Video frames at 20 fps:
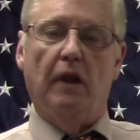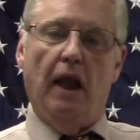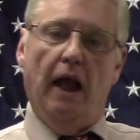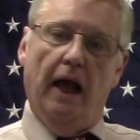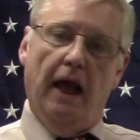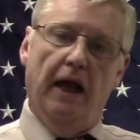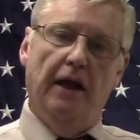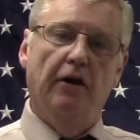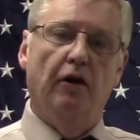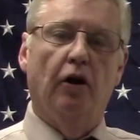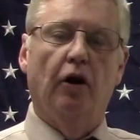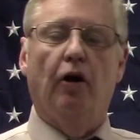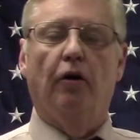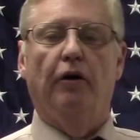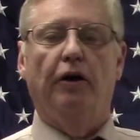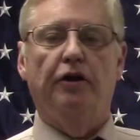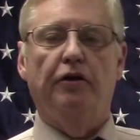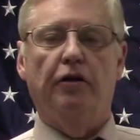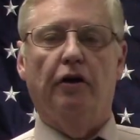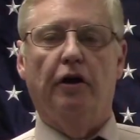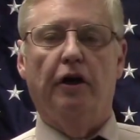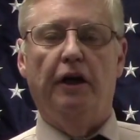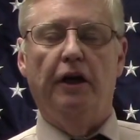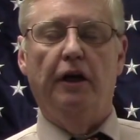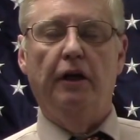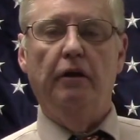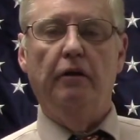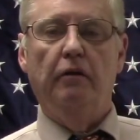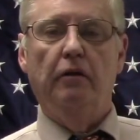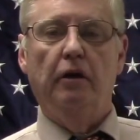and her
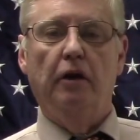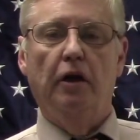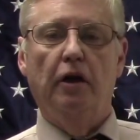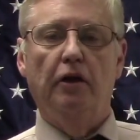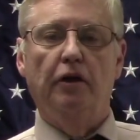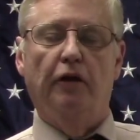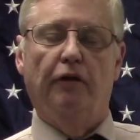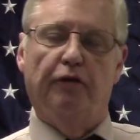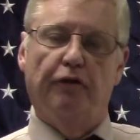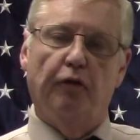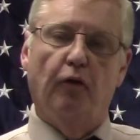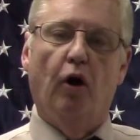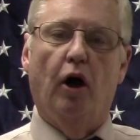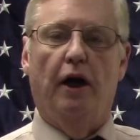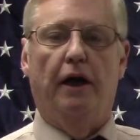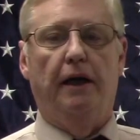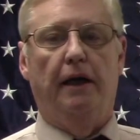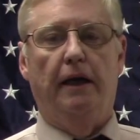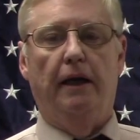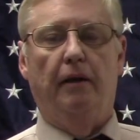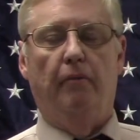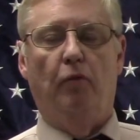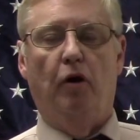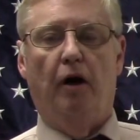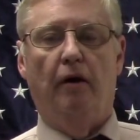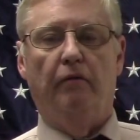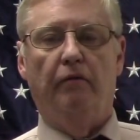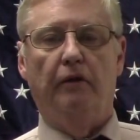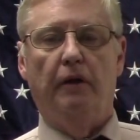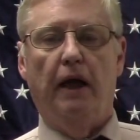attorney defrauded him
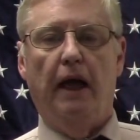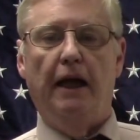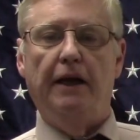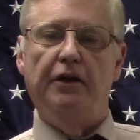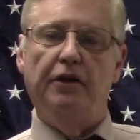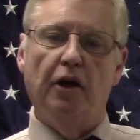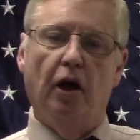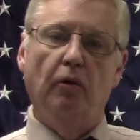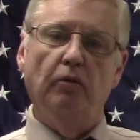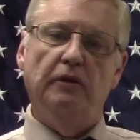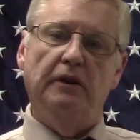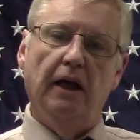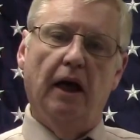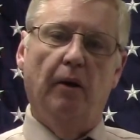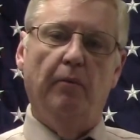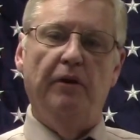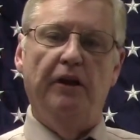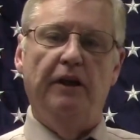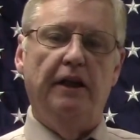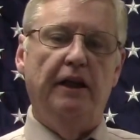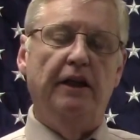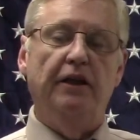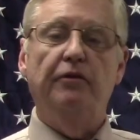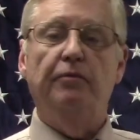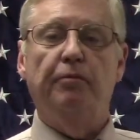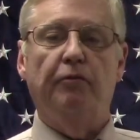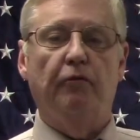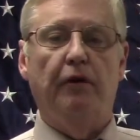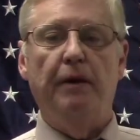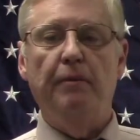of. And don't tell me these
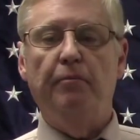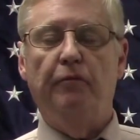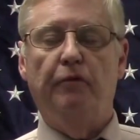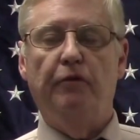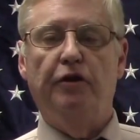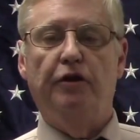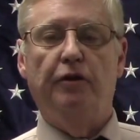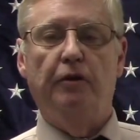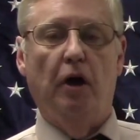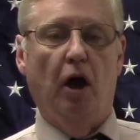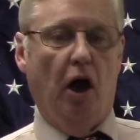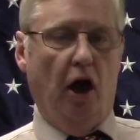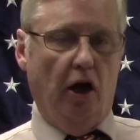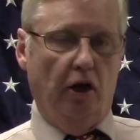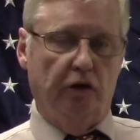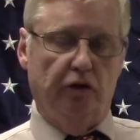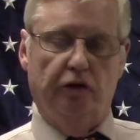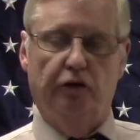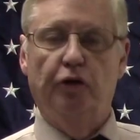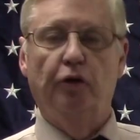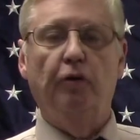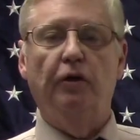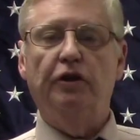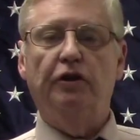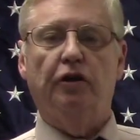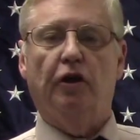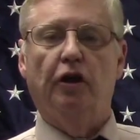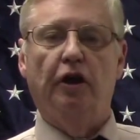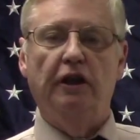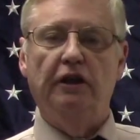two
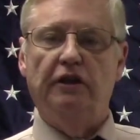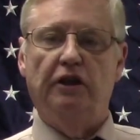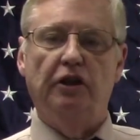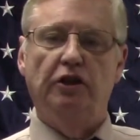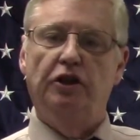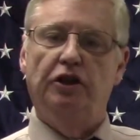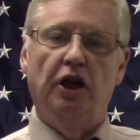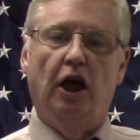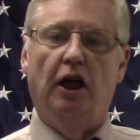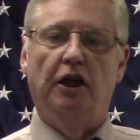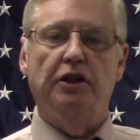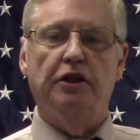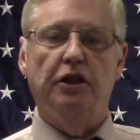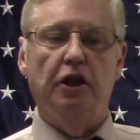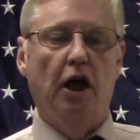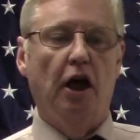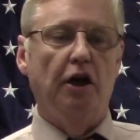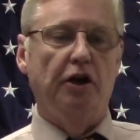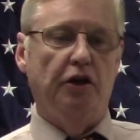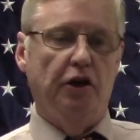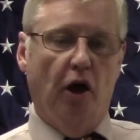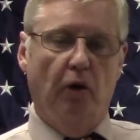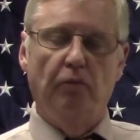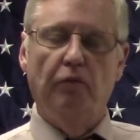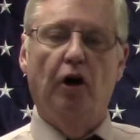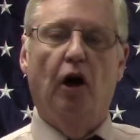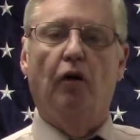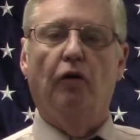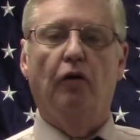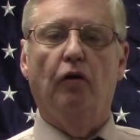attorneys and judge don't
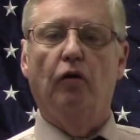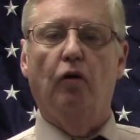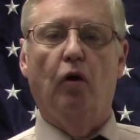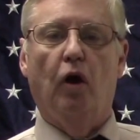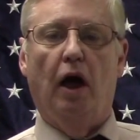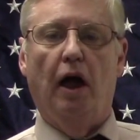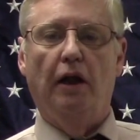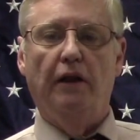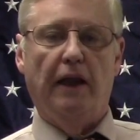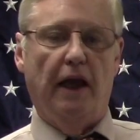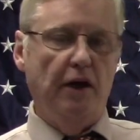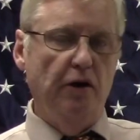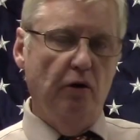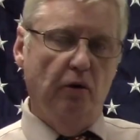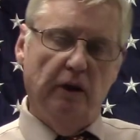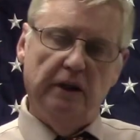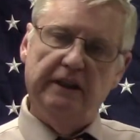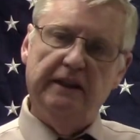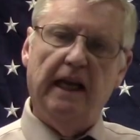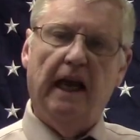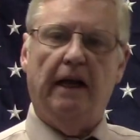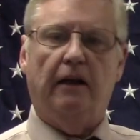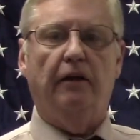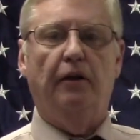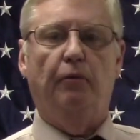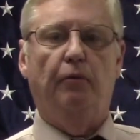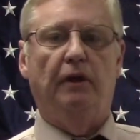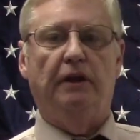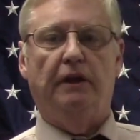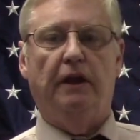know the law. They knew exactly
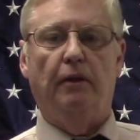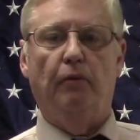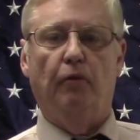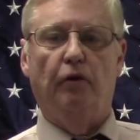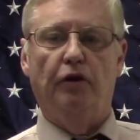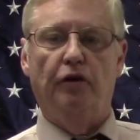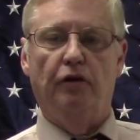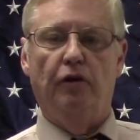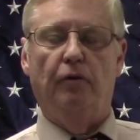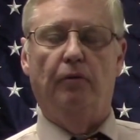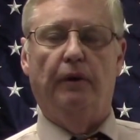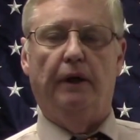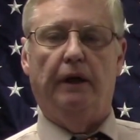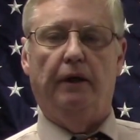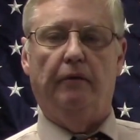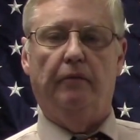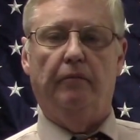what they were doing.